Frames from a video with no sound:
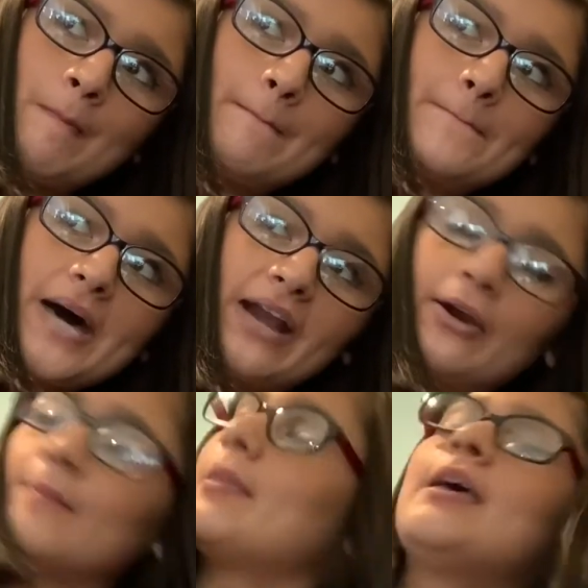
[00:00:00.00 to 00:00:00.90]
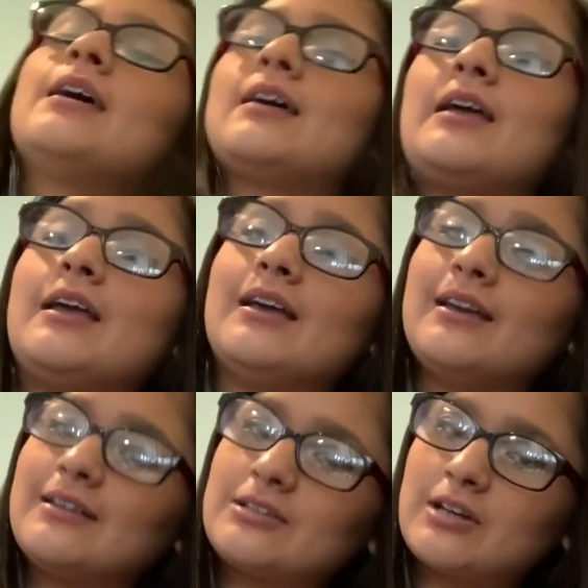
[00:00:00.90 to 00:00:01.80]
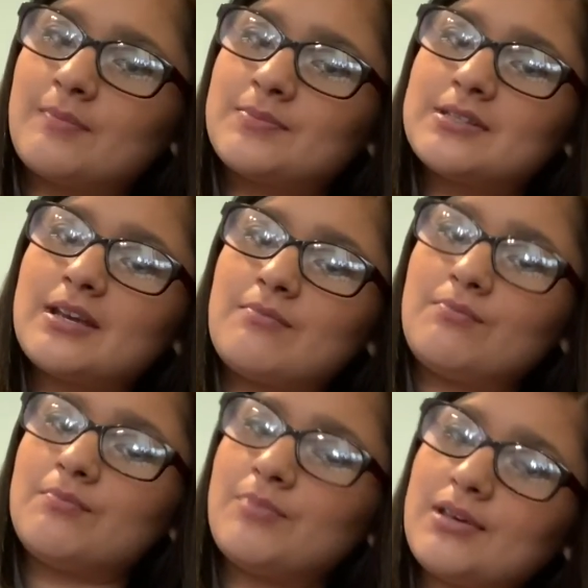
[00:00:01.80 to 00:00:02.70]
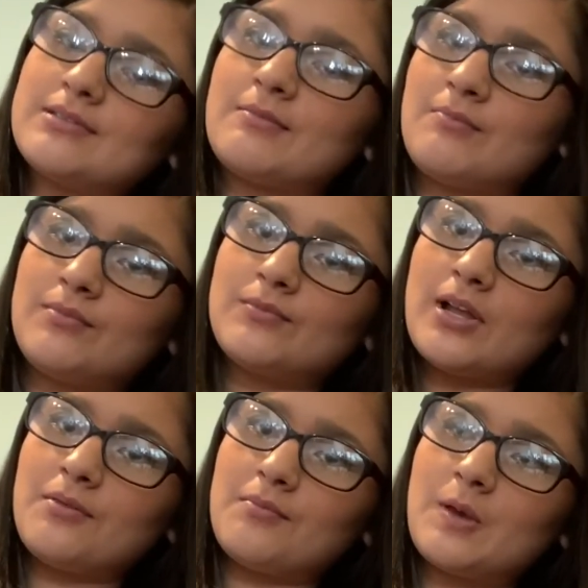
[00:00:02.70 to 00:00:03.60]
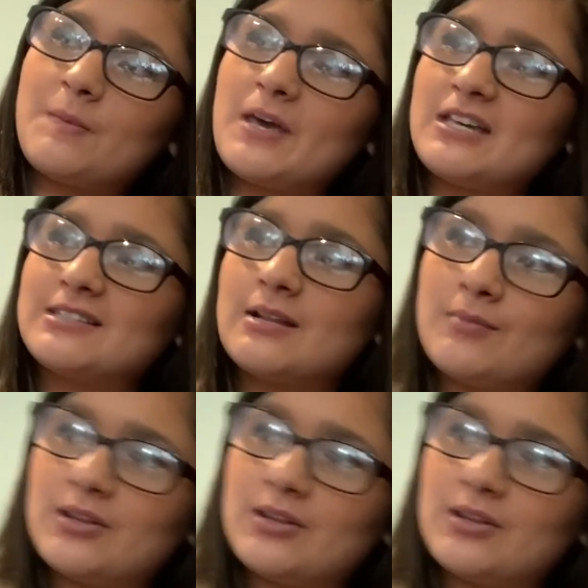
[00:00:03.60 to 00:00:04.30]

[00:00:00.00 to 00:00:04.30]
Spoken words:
batter into cups and bake some random cupcakes that I'm gonna